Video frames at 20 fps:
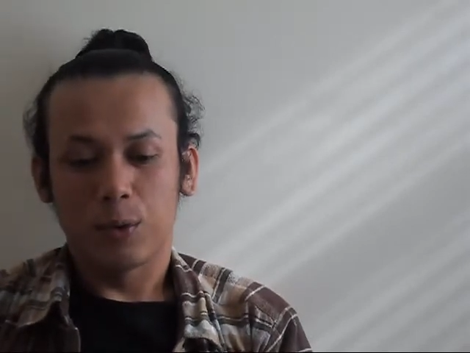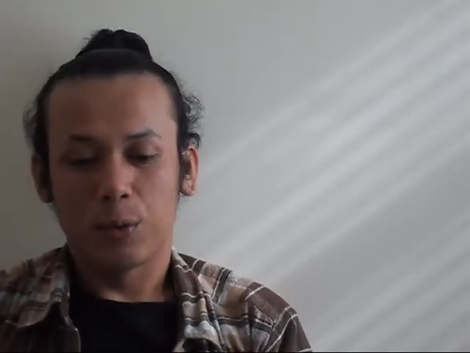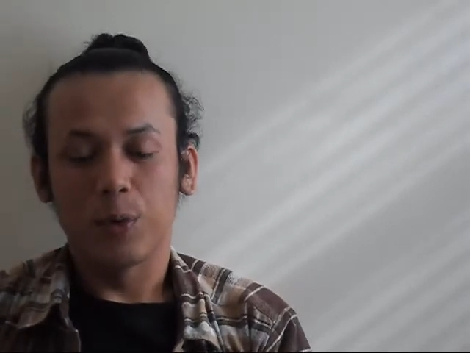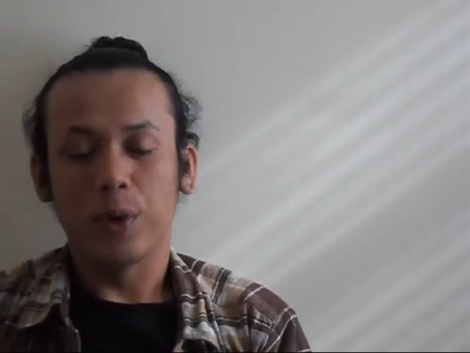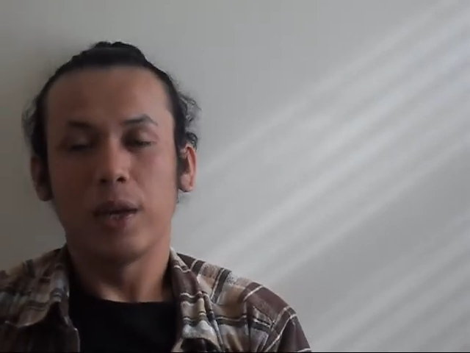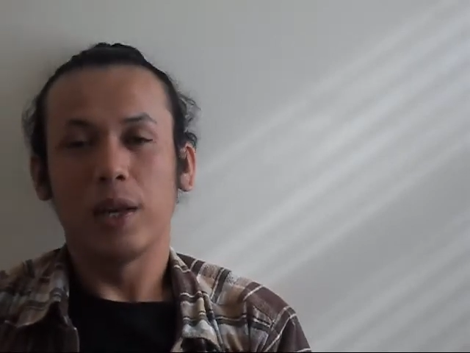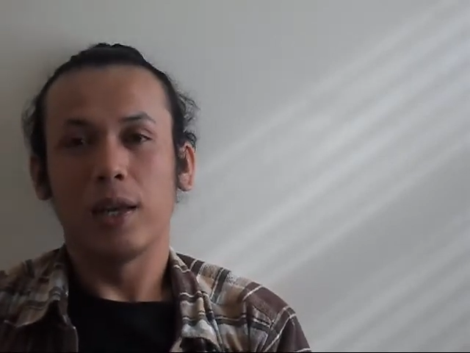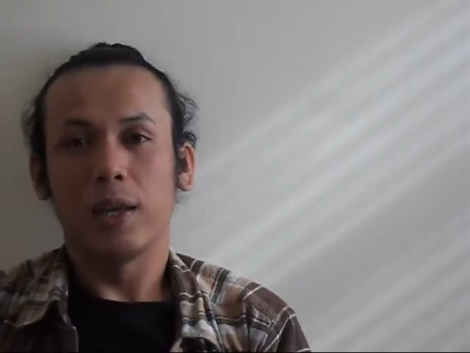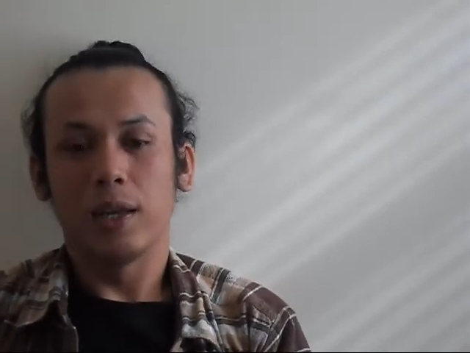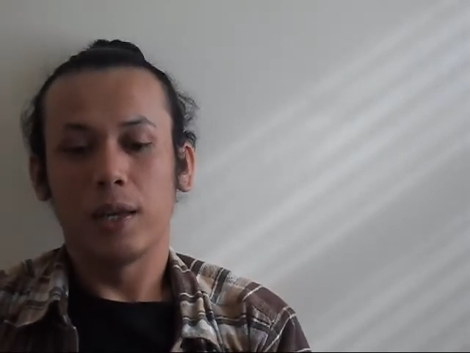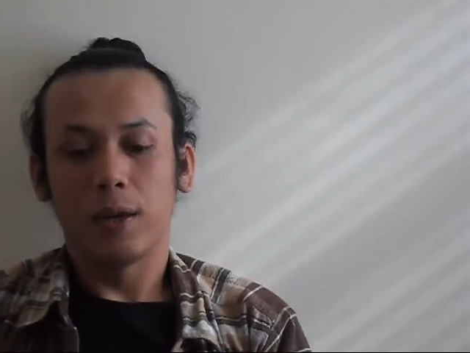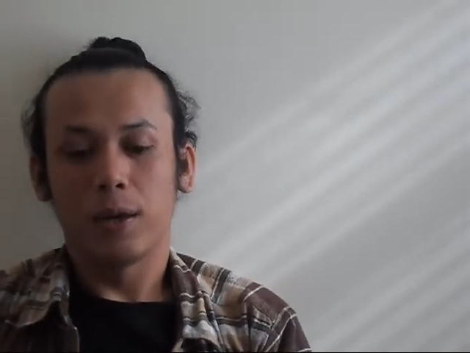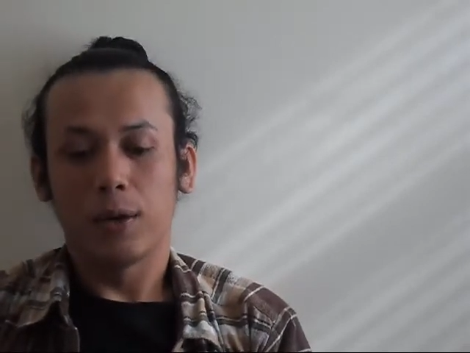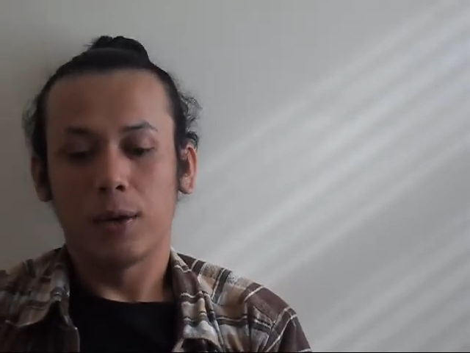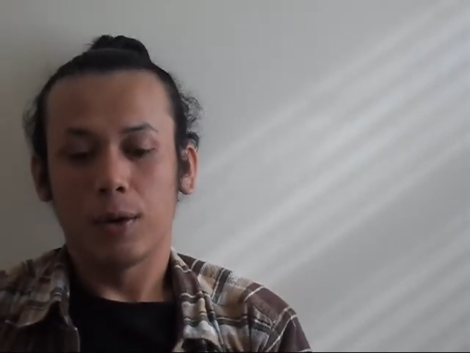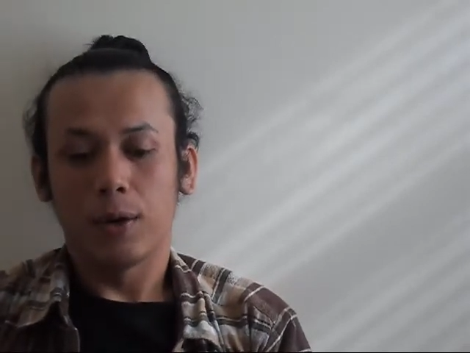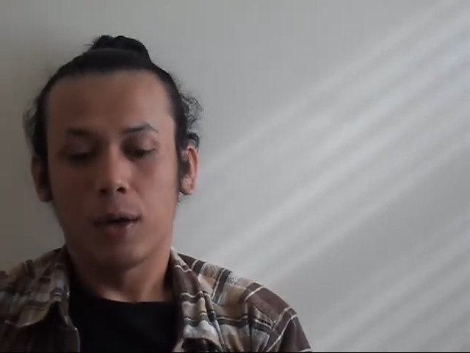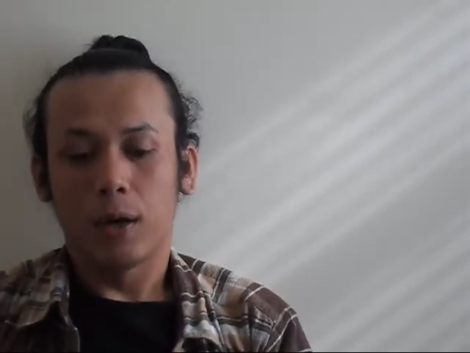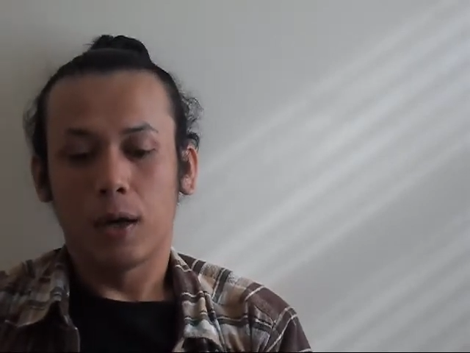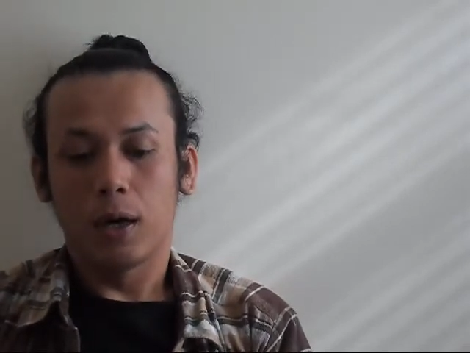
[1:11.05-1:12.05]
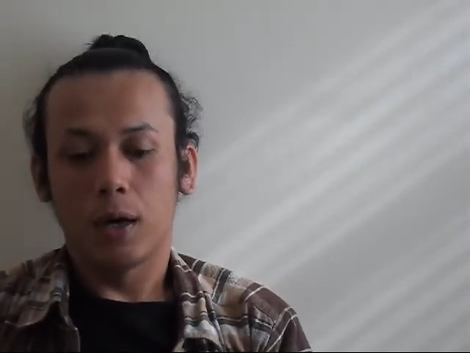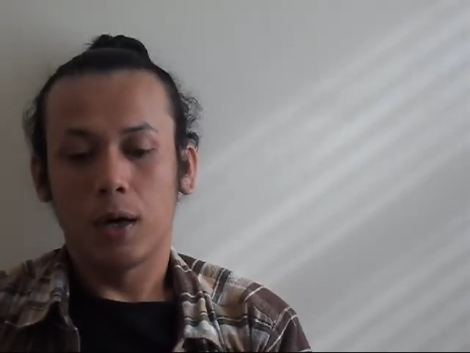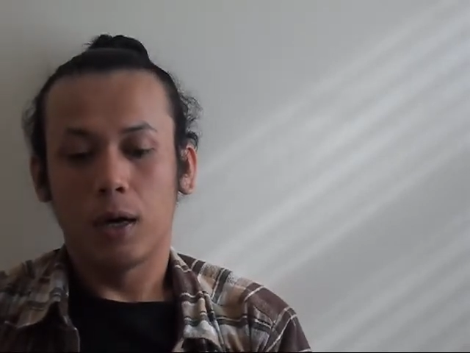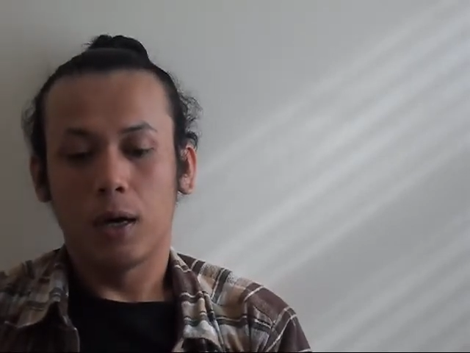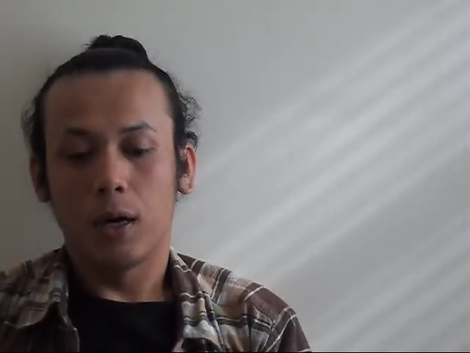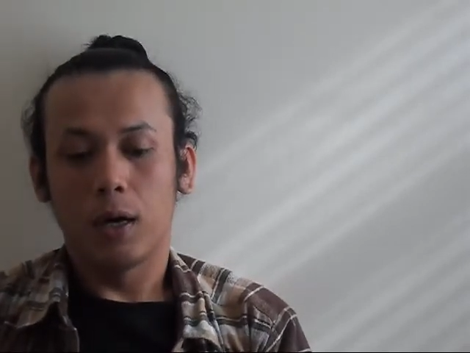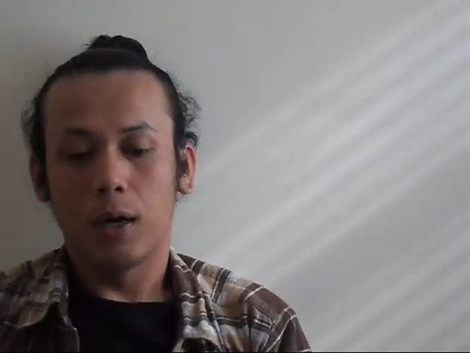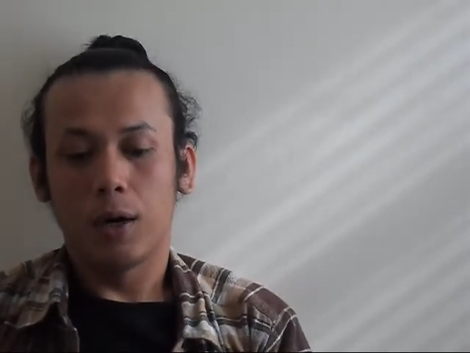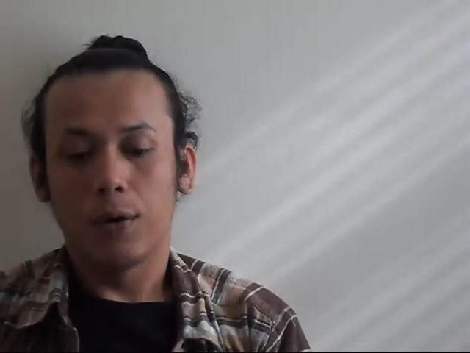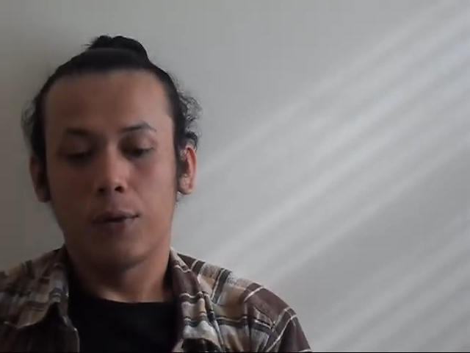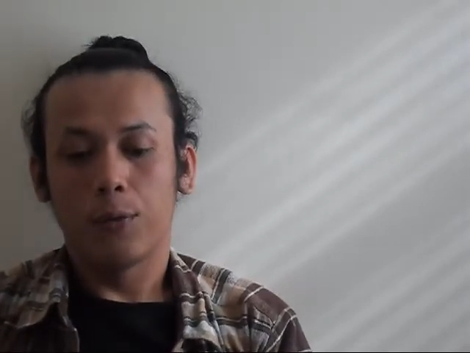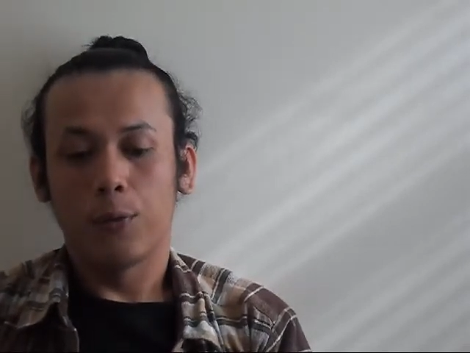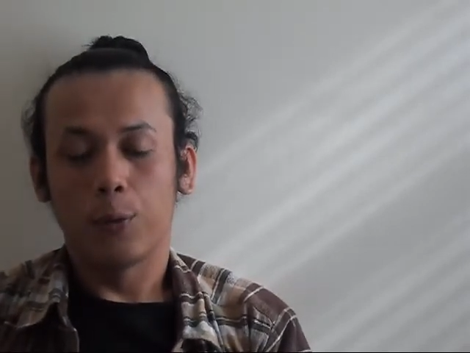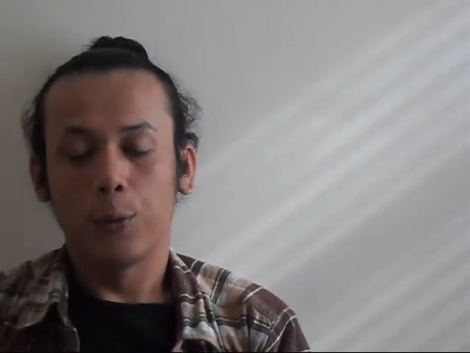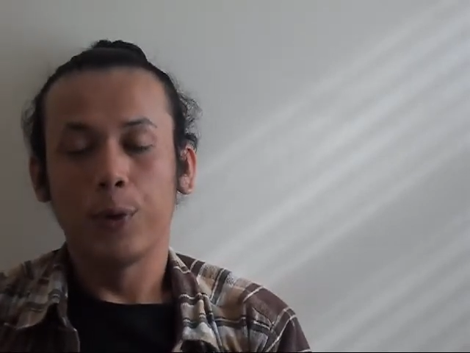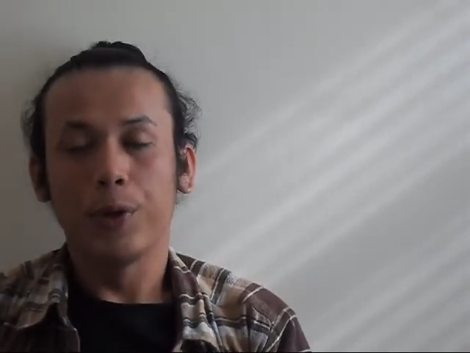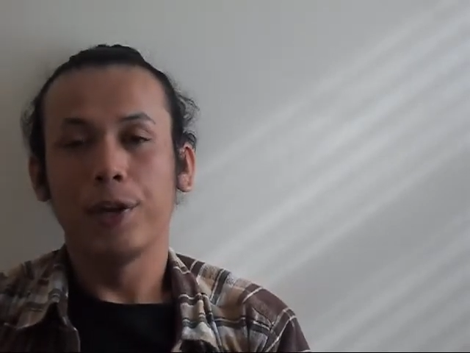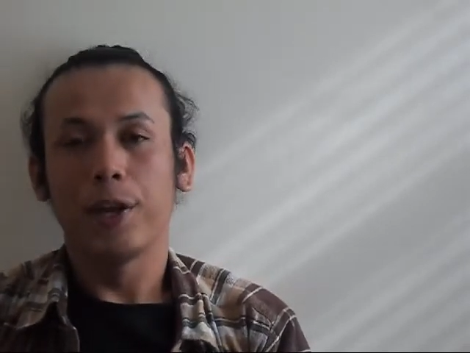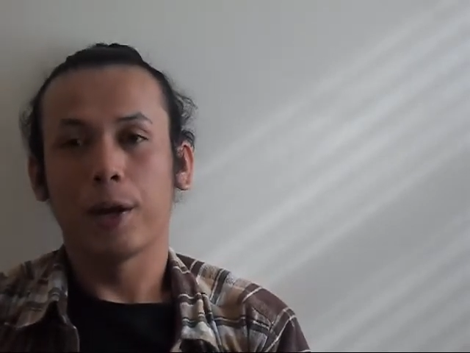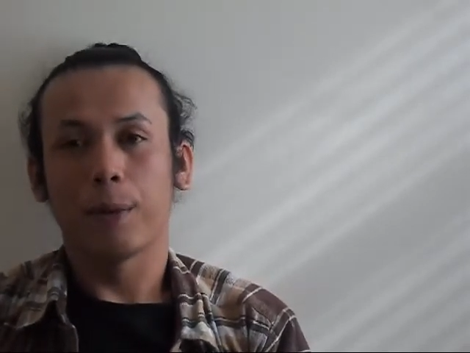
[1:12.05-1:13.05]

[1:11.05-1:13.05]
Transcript: Really, uh, with